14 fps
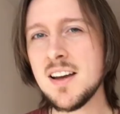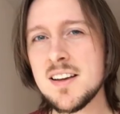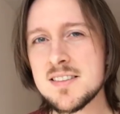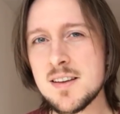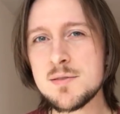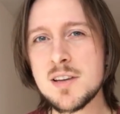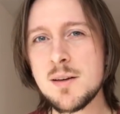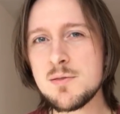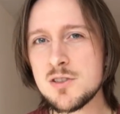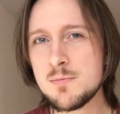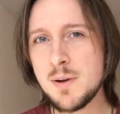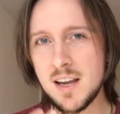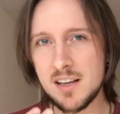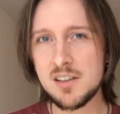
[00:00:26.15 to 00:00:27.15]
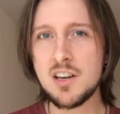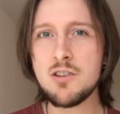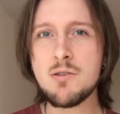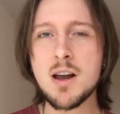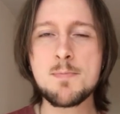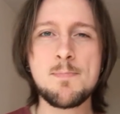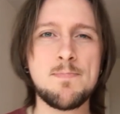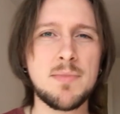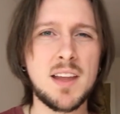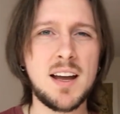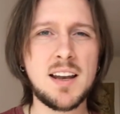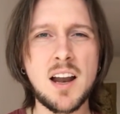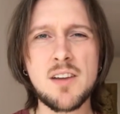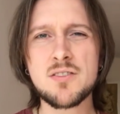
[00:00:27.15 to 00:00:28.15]
Sometimes you'll put in a new one
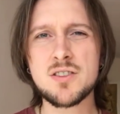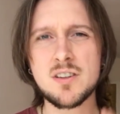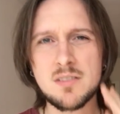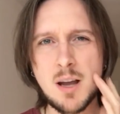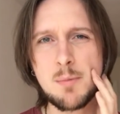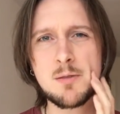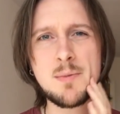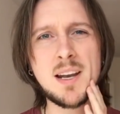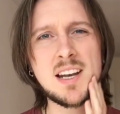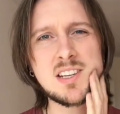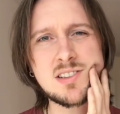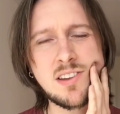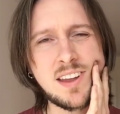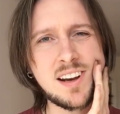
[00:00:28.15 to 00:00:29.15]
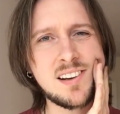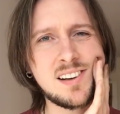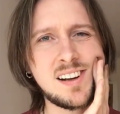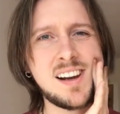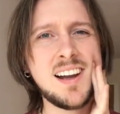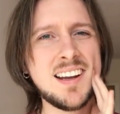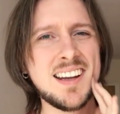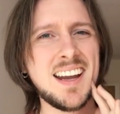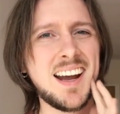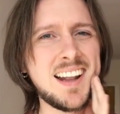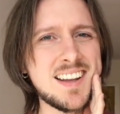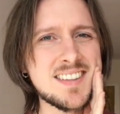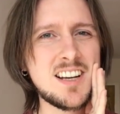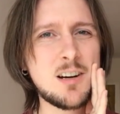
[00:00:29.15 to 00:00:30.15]
and after a couple of minutes you'll think,
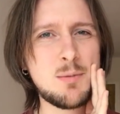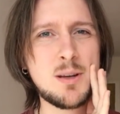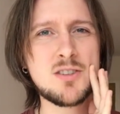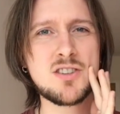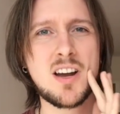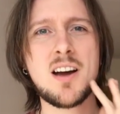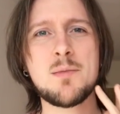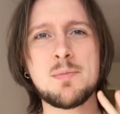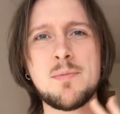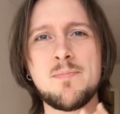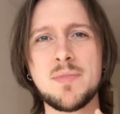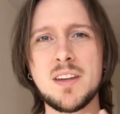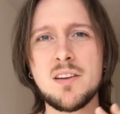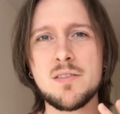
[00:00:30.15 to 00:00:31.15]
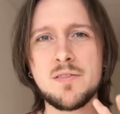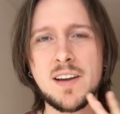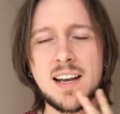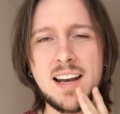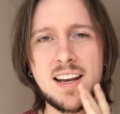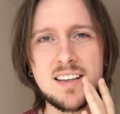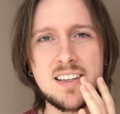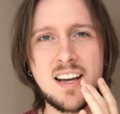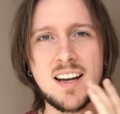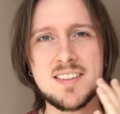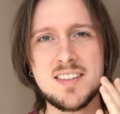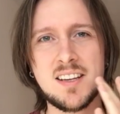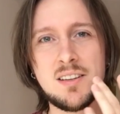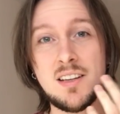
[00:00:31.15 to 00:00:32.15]
yeah, that's a little bit sharp, and you feel it
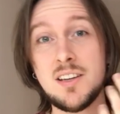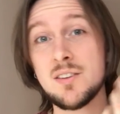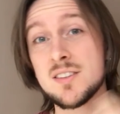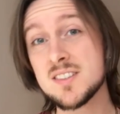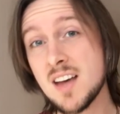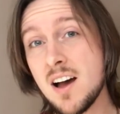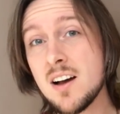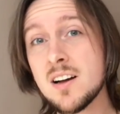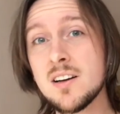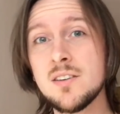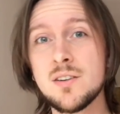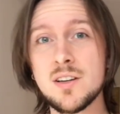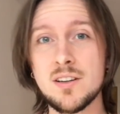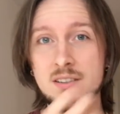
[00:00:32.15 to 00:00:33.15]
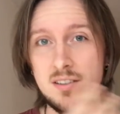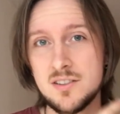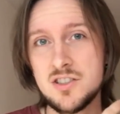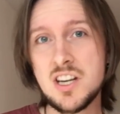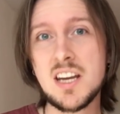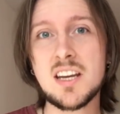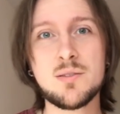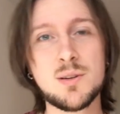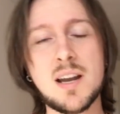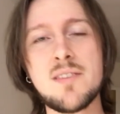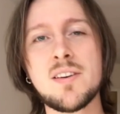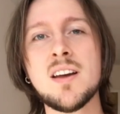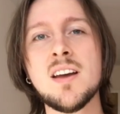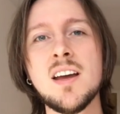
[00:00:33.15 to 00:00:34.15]
cutting your tongue or your cheek or
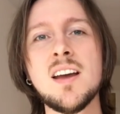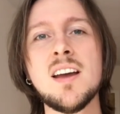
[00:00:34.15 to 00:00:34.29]
whatever,